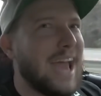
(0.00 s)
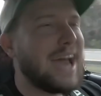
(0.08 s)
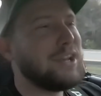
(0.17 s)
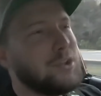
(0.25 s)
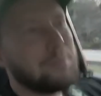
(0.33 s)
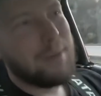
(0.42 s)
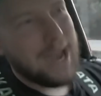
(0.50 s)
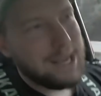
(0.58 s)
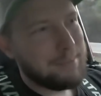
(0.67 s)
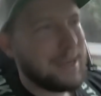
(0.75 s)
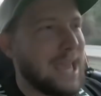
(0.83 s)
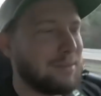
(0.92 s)
And you might
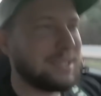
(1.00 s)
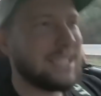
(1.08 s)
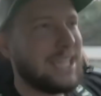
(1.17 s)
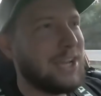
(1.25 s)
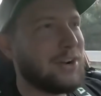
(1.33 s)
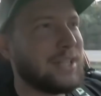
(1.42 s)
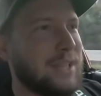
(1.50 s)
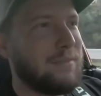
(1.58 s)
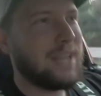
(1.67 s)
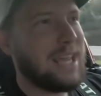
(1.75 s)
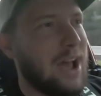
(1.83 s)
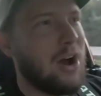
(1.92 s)
have been able to hear in the
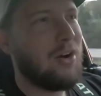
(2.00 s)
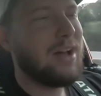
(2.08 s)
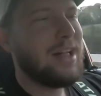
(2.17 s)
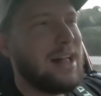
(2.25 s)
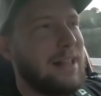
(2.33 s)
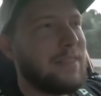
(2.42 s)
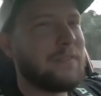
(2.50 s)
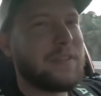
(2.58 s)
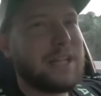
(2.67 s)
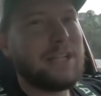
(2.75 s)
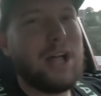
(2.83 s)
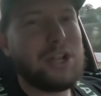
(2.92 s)
video that
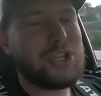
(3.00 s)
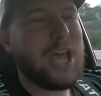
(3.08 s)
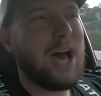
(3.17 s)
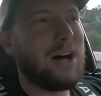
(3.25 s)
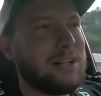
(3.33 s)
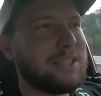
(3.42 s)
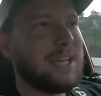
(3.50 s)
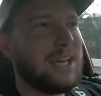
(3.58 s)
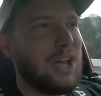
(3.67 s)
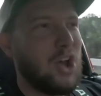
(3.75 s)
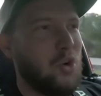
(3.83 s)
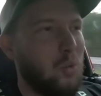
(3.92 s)
the clutch held
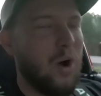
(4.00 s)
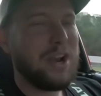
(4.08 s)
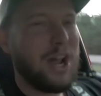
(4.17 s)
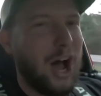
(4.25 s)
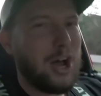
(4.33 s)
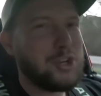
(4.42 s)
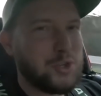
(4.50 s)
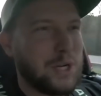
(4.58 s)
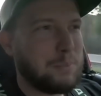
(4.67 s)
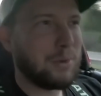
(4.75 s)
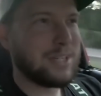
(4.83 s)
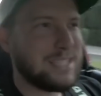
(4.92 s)

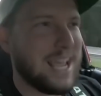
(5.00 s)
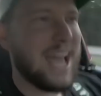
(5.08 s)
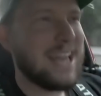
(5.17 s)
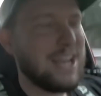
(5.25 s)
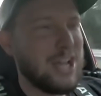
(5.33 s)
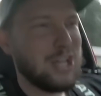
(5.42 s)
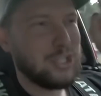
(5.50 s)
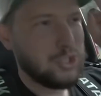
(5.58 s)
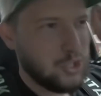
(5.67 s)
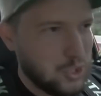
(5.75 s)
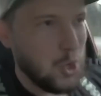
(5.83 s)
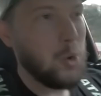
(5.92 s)
100%
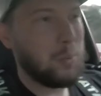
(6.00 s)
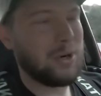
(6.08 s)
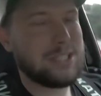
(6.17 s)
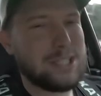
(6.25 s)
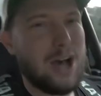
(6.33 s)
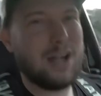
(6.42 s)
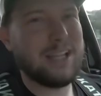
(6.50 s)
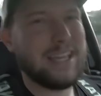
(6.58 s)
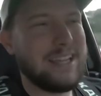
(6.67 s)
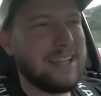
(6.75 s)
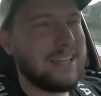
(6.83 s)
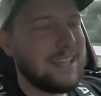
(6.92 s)
super
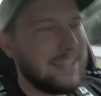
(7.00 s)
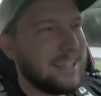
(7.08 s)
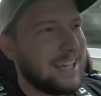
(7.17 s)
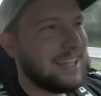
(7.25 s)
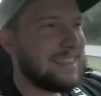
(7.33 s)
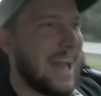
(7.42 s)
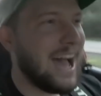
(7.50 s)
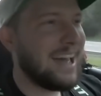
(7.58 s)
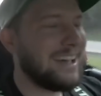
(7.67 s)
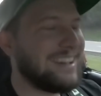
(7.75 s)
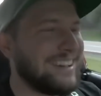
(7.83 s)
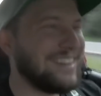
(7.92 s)
solid.
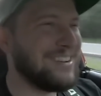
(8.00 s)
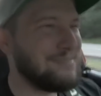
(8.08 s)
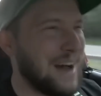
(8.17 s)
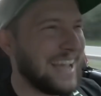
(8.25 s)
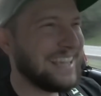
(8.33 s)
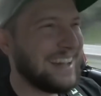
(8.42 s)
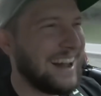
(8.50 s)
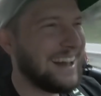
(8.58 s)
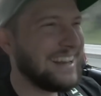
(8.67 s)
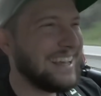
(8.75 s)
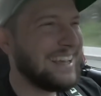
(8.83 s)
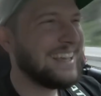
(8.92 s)
That, oh my
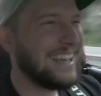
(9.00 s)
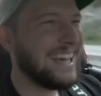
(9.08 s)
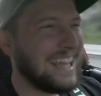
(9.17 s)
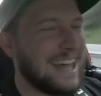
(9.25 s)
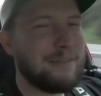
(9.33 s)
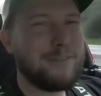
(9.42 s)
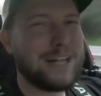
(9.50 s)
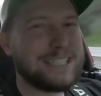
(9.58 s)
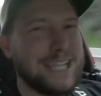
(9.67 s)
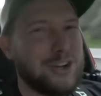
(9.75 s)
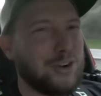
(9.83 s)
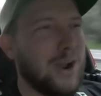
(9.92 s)
God, that felt
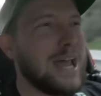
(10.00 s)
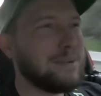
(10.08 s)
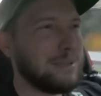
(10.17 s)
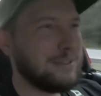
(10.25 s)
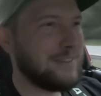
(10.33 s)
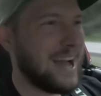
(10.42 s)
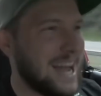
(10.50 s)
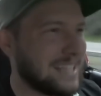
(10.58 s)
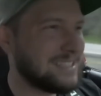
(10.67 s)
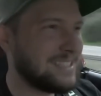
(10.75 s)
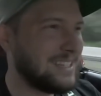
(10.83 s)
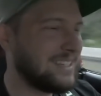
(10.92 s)
incredibly
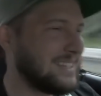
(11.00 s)
fast.